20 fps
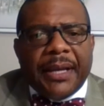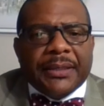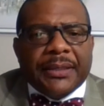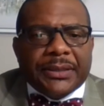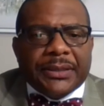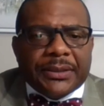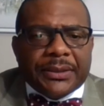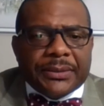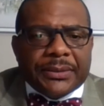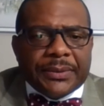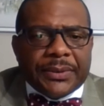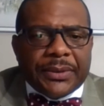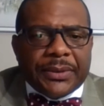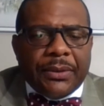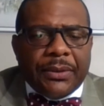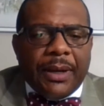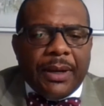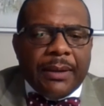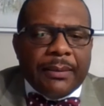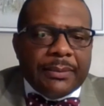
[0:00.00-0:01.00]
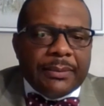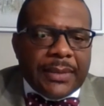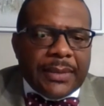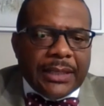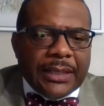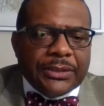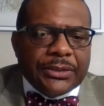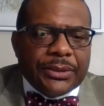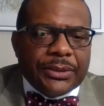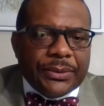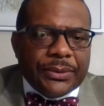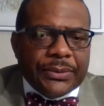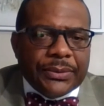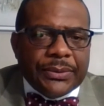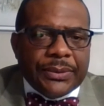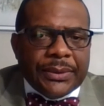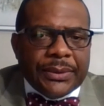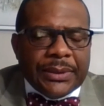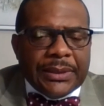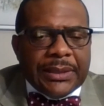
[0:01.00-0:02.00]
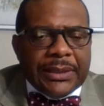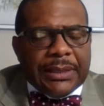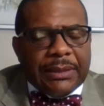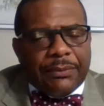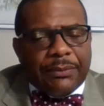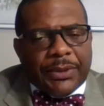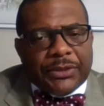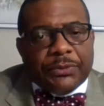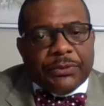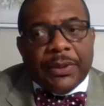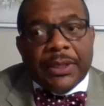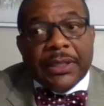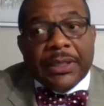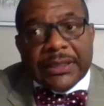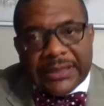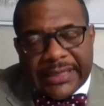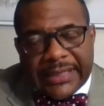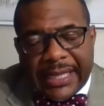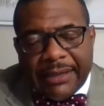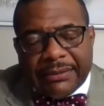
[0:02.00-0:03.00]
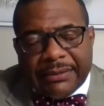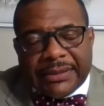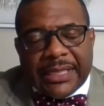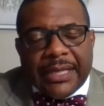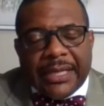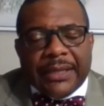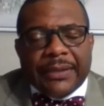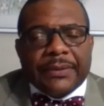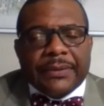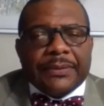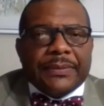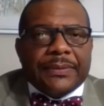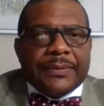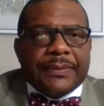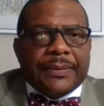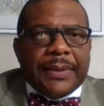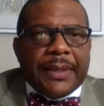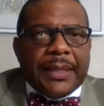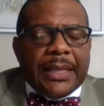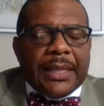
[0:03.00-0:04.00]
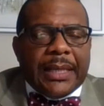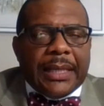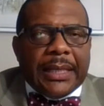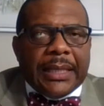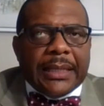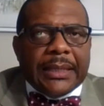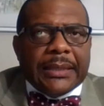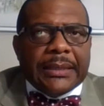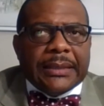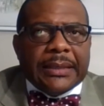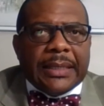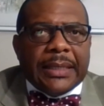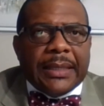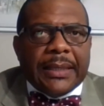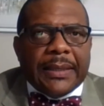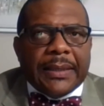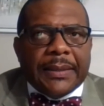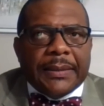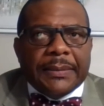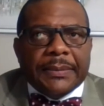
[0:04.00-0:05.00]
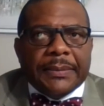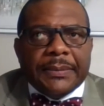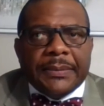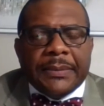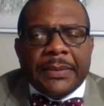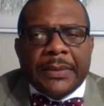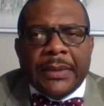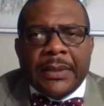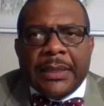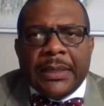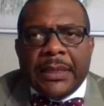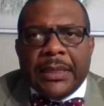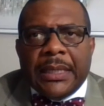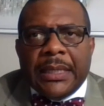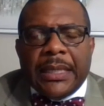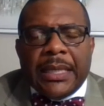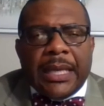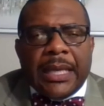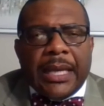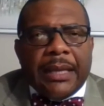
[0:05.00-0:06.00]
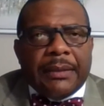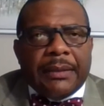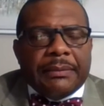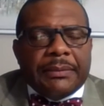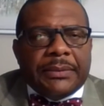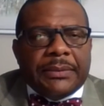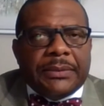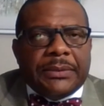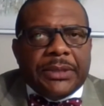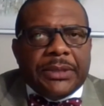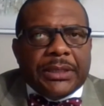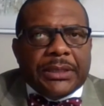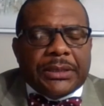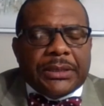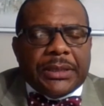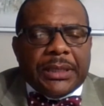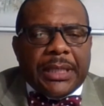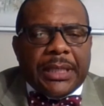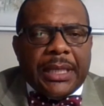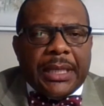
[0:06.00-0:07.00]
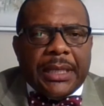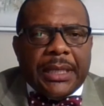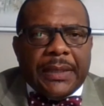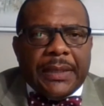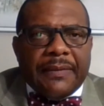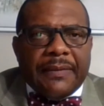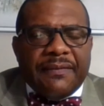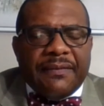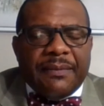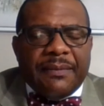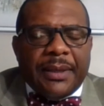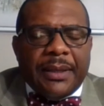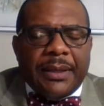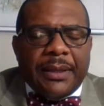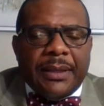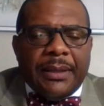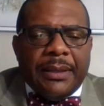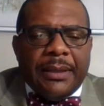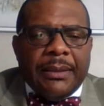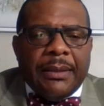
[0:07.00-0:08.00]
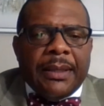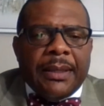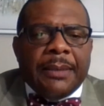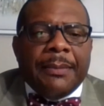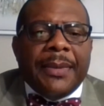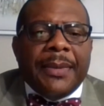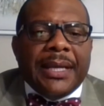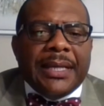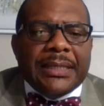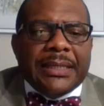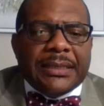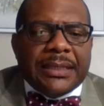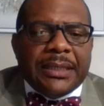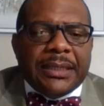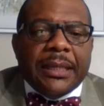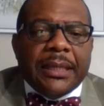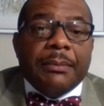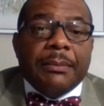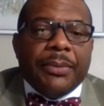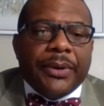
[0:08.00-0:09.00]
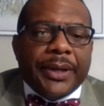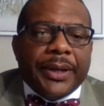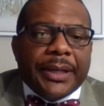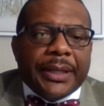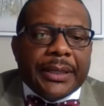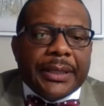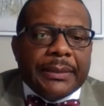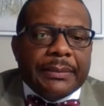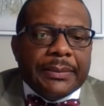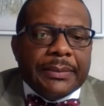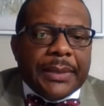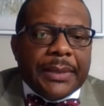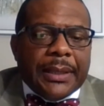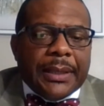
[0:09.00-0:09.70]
Patterson Co-op High School, which was downtown, and had just an amazing upbringing